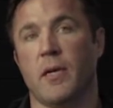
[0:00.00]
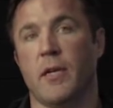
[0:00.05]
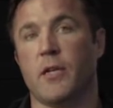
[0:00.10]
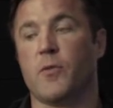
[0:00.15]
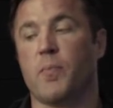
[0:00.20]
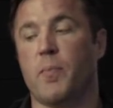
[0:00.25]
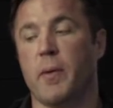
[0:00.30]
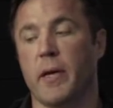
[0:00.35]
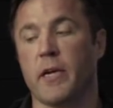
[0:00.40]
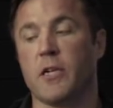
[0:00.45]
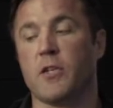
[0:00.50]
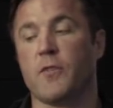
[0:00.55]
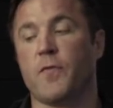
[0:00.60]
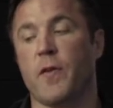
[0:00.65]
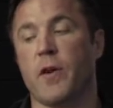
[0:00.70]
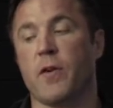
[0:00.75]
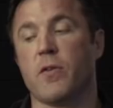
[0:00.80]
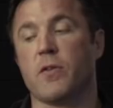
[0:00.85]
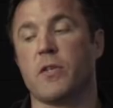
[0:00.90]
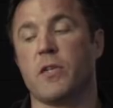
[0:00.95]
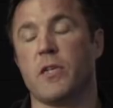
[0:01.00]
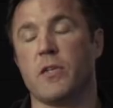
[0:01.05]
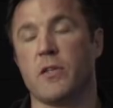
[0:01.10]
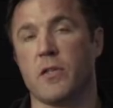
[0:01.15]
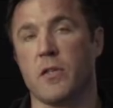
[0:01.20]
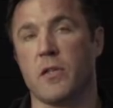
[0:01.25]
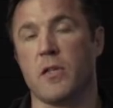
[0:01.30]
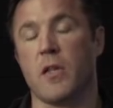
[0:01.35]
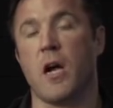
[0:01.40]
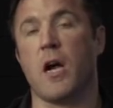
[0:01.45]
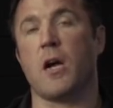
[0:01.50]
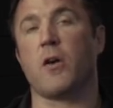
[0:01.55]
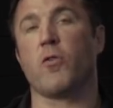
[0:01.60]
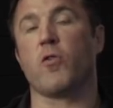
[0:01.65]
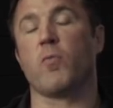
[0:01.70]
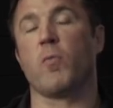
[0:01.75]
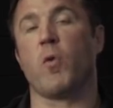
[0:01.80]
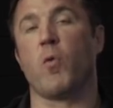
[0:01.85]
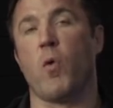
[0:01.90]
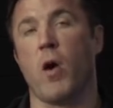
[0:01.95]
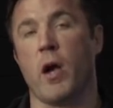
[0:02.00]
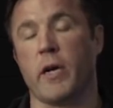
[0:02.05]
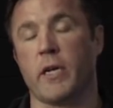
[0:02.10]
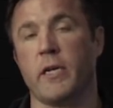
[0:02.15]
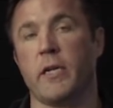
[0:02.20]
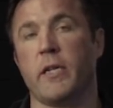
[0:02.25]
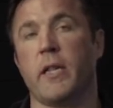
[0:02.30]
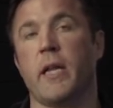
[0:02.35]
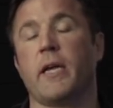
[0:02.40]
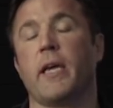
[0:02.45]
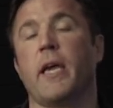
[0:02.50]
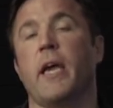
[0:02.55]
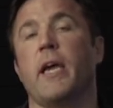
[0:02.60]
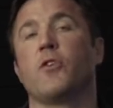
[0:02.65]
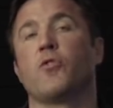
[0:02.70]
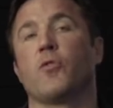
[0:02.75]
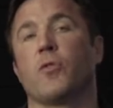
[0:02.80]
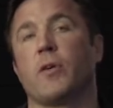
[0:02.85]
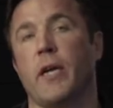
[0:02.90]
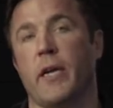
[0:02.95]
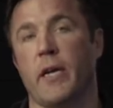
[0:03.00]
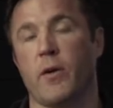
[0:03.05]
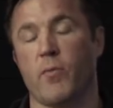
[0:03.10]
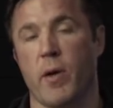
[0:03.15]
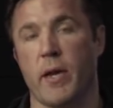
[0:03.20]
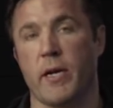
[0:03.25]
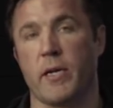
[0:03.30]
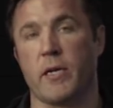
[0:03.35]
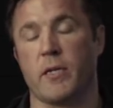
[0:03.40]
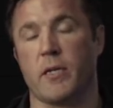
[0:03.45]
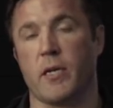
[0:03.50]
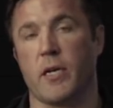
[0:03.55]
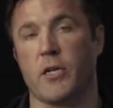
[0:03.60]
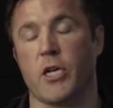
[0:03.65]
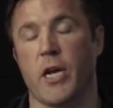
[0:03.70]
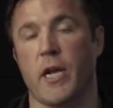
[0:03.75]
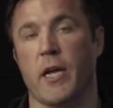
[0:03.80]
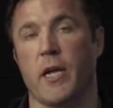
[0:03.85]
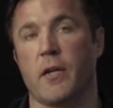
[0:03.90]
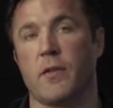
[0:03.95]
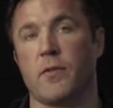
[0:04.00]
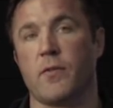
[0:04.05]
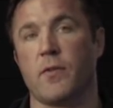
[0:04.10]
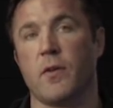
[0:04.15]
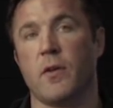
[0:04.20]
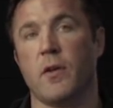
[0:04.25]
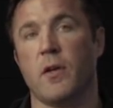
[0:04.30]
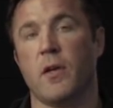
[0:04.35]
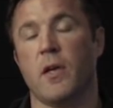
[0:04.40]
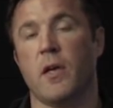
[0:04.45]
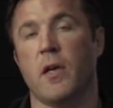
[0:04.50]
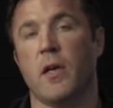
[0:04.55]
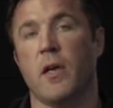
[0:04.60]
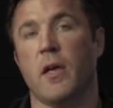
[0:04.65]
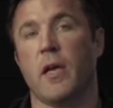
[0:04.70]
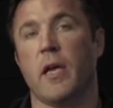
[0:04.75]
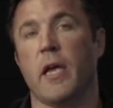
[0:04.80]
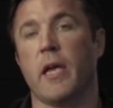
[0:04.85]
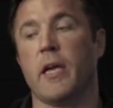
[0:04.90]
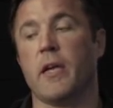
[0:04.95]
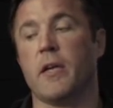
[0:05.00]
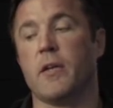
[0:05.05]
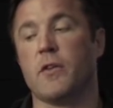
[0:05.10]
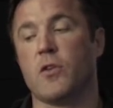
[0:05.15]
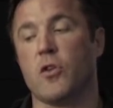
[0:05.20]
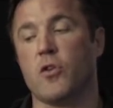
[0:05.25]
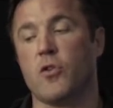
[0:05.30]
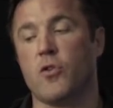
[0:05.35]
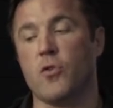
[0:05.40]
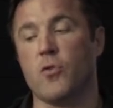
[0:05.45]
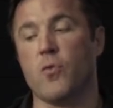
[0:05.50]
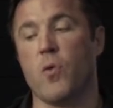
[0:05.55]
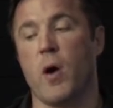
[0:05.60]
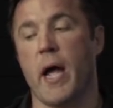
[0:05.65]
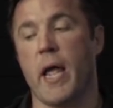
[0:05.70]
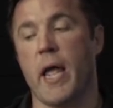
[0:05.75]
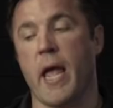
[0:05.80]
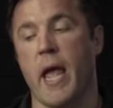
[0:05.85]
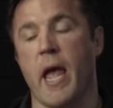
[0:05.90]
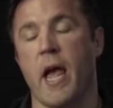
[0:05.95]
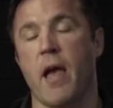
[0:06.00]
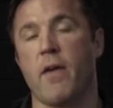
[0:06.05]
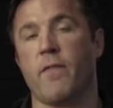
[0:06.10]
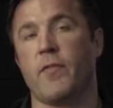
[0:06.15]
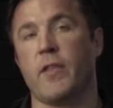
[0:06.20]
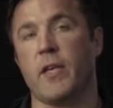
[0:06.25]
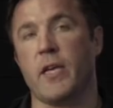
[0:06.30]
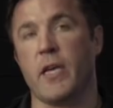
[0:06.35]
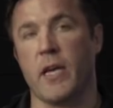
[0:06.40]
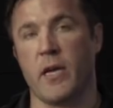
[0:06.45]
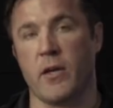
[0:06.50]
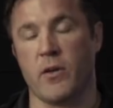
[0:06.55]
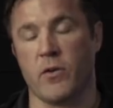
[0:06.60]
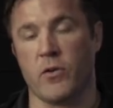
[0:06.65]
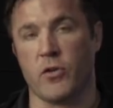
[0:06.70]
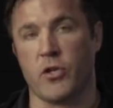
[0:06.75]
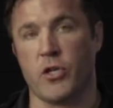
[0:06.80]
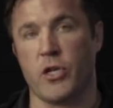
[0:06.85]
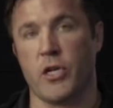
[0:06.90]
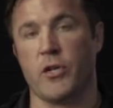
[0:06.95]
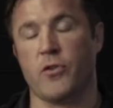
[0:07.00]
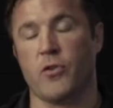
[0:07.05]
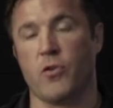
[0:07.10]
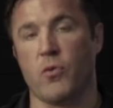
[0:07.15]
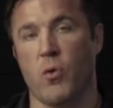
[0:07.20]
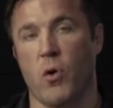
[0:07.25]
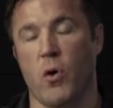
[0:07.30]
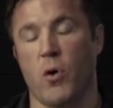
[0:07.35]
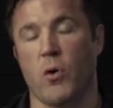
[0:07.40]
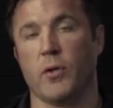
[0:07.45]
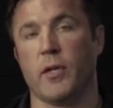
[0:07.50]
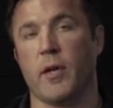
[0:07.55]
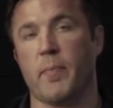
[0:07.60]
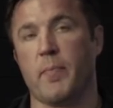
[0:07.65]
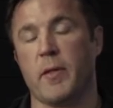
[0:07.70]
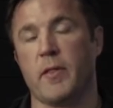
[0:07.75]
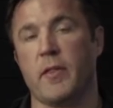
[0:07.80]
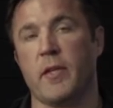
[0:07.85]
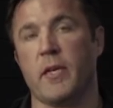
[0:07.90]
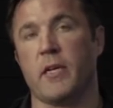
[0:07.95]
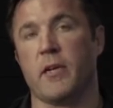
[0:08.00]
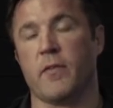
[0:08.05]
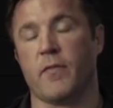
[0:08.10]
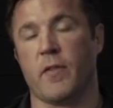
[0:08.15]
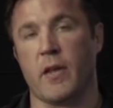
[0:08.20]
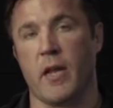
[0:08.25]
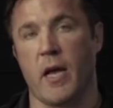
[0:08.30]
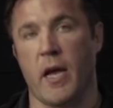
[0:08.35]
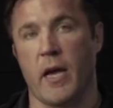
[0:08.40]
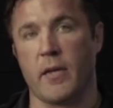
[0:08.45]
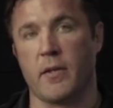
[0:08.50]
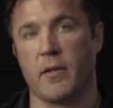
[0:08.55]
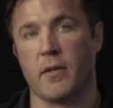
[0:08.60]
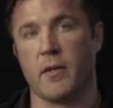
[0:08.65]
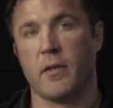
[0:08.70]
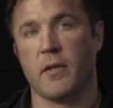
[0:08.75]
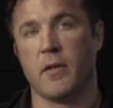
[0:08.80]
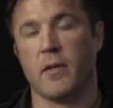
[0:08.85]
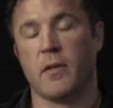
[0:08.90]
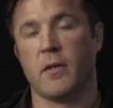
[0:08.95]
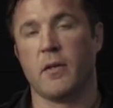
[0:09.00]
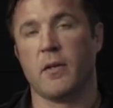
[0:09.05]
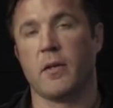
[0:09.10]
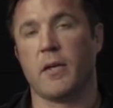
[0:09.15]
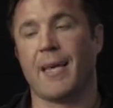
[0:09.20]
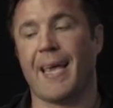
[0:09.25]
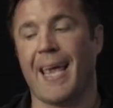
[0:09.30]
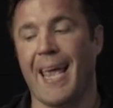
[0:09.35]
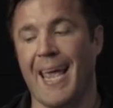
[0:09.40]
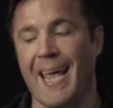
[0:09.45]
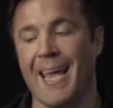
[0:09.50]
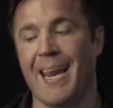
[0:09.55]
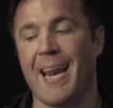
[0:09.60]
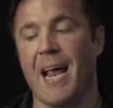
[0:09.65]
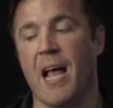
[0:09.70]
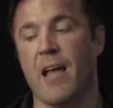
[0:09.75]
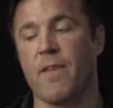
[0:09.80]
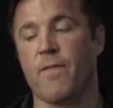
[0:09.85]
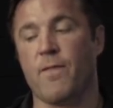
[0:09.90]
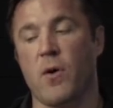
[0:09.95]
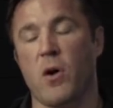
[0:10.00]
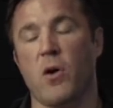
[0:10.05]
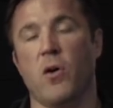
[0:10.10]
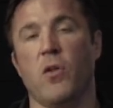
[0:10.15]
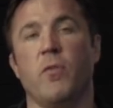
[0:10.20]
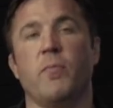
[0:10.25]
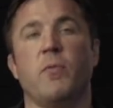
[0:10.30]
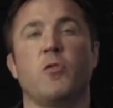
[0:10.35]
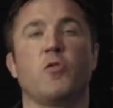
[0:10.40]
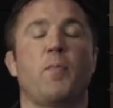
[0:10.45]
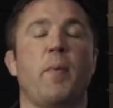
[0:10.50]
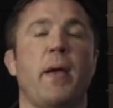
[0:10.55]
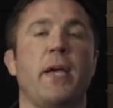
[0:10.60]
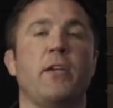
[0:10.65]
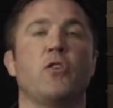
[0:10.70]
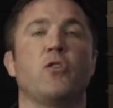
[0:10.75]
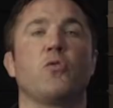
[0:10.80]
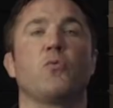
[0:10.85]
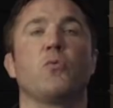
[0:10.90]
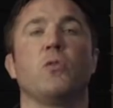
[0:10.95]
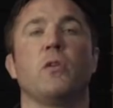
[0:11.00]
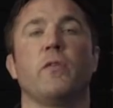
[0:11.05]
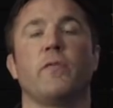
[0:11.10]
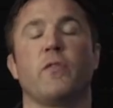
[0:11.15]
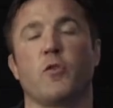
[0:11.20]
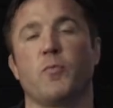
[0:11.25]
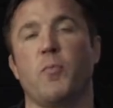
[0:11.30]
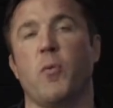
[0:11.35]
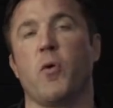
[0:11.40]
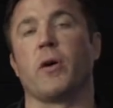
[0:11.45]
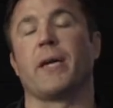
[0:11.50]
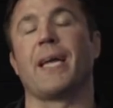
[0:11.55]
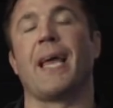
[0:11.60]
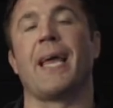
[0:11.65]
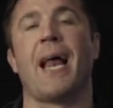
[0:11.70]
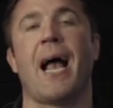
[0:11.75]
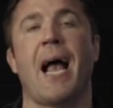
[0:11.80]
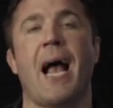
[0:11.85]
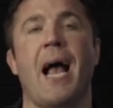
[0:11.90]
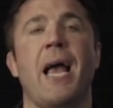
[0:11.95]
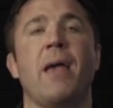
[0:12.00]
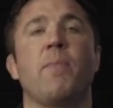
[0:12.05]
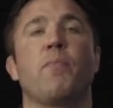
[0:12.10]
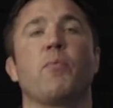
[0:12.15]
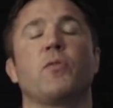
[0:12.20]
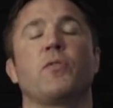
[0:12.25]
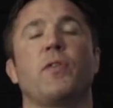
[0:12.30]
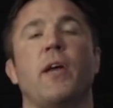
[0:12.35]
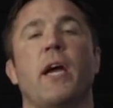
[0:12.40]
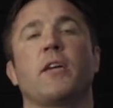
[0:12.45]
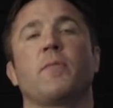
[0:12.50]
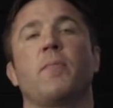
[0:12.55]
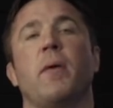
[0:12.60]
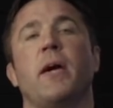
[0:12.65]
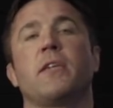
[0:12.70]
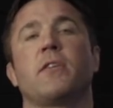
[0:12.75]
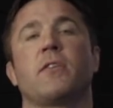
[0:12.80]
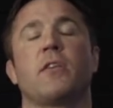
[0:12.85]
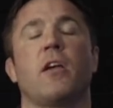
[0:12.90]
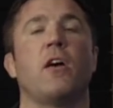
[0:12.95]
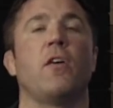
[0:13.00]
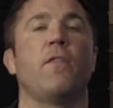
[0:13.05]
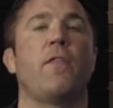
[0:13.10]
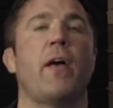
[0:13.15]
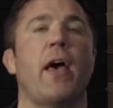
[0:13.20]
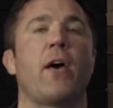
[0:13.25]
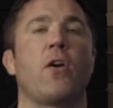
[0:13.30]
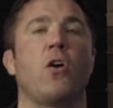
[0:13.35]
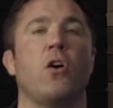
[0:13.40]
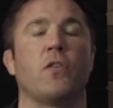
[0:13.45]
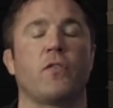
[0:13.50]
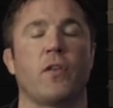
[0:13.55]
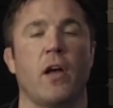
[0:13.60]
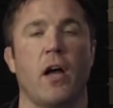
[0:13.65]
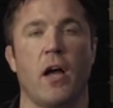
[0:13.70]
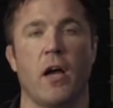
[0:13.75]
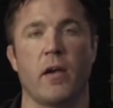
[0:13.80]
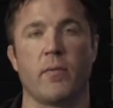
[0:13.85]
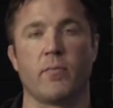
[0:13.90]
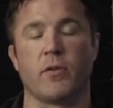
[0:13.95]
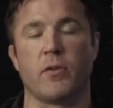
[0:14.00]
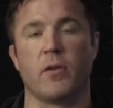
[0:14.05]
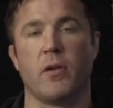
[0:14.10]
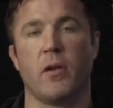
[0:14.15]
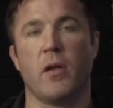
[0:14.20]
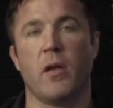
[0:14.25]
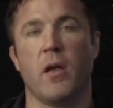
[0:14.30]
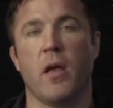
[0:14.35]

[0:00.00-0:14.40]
His biggest fear is he's in the locker room or walking to that cage or getting ready to touch hands. Is, do I have the energy to hold up at the end of the night? Can I follow the most basic rule of the sport? Can I protect myself at all times?